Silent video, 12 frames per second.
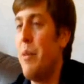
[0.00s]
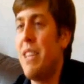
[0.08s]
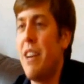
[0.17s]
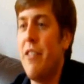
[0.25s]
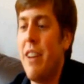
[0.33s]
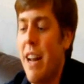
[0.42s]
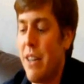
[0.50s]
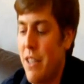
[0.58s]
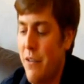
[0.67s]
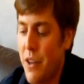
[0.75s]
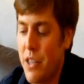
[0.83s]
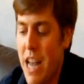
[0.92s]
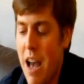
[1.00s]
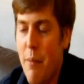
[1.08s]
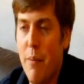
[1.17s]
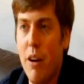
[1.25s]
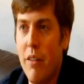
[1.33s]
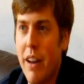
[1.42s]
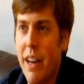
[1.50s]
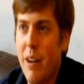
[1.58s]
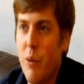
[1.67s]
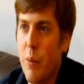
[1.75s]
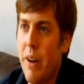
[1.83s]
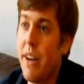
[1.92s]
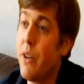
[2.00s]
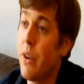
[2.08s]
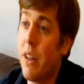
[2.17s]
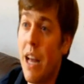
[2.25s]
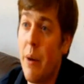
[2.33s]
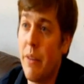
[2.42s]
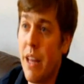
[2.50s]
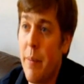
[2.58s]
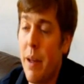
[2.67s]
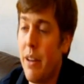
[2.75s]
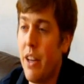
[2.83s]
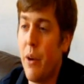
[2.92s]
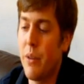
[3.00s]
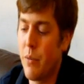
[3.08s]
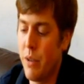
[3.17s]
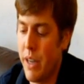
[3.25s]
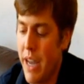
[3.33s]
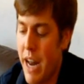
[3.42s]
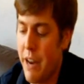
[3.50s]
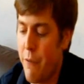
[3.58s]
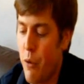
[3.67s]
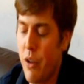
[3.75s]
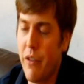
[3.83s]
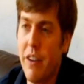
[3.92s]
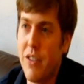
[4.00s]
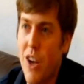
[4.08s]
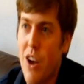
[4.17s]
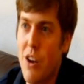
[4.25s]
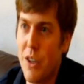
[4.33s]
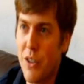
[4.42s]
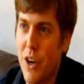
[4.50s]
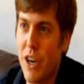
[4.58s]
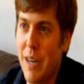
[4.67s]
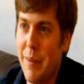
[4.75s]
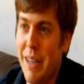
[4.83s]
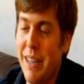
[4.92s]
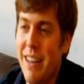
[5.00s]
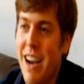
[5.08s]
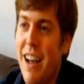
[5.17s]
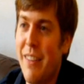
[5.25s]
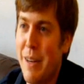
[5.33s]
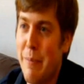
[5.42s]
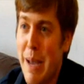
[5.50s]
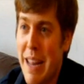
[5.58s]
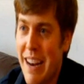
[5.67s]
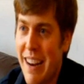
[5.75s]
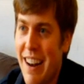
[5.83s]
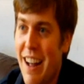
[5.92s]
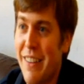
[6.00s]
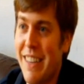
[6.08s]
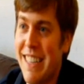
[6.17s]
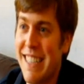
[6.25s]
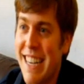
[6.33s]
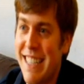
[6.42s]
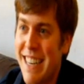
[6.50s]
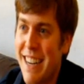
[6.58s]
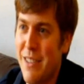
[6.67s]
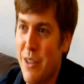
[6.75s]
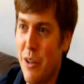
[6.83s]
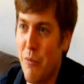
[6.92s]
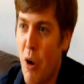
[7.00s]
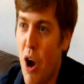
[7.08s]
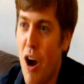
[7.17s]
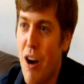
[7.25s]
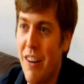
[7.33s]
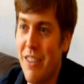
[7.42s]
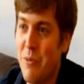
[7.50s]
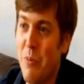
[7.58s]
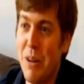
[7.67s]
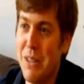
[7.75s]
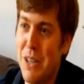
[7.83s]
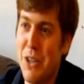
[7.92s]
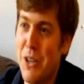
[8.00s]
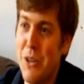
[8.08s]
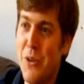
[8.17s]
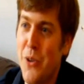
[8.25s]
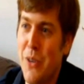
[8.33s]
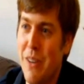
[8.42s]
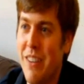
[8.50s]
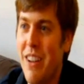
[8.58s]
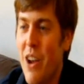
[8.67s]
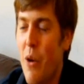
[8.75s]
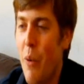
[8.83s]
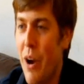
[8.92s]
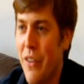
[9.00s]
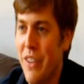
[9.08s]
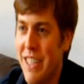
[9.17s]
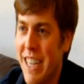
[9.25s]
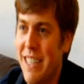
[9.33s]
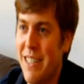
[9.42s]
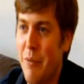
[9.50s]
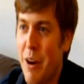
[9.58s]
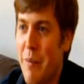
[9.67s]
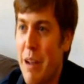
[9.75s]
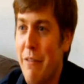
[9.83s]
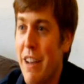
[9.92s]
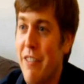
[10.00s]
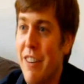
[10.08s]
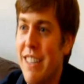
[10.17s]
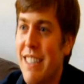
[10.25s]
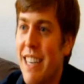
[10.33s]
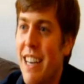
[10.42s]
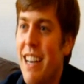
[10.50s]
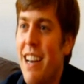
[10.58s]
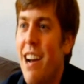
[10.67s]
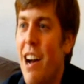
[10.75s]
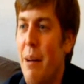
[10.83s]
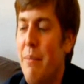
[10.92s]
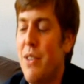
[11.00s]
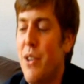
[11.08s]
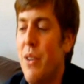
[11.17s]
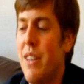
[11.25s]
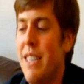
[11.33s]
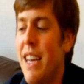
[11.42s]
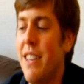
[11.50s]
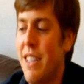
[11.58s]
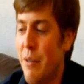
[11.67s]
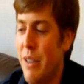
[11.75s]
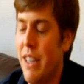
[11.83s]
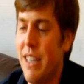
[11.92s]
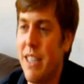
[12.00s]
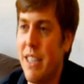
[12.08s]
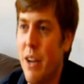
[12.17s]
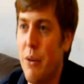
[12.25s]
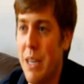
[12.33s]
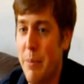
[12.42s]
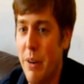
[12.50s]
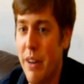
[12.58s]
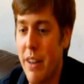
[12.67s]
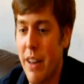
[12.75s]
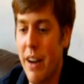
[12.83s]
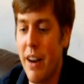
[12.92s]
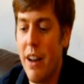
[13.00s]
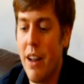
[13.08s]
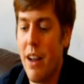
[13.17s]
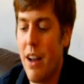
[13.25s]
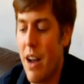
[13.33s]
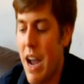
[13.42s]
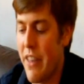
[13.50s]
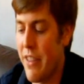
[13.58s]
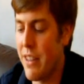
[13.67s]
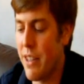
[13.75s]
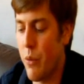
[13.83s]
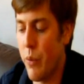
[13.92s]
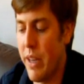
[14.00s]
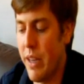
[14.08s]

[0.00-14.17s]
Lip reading: We've definitely announced the first album already. We're planning to do a lot with them, and it's really any 45 songs are going to be hotly debated and hotly contested as the wrong ones to choose, and where are these hits, where are my favorites. So the DLC really lets us go deeper into there. I think that